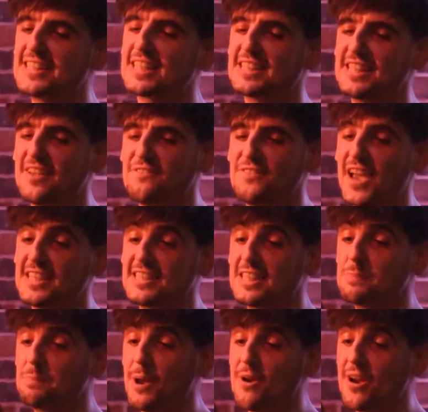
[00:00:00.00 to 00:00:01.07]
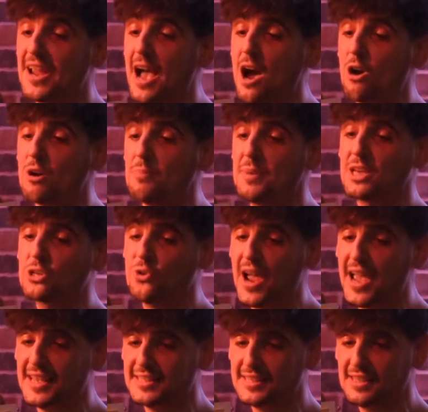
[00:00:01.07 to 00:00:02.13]
I see faces peering out at me,
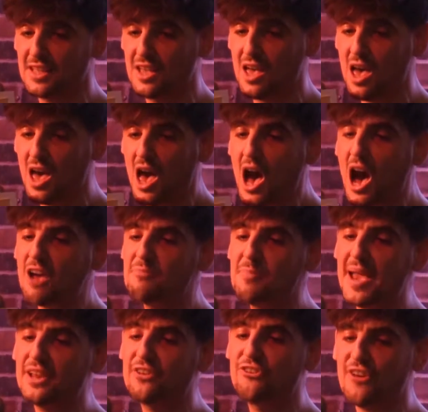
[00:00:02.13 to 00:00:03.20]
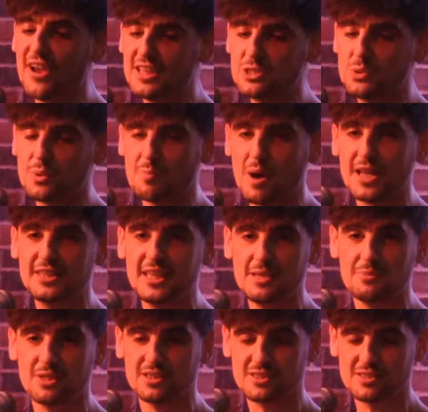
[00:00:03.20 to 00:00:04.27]
crazed. I've made friends with my
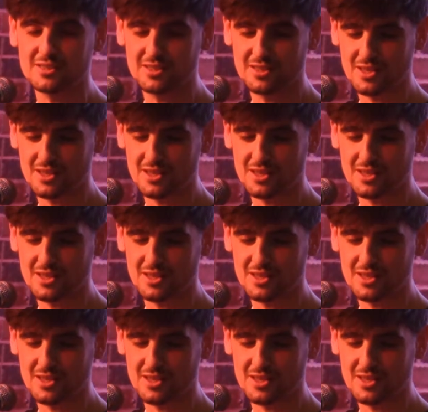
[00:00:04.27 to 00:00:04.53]
demons.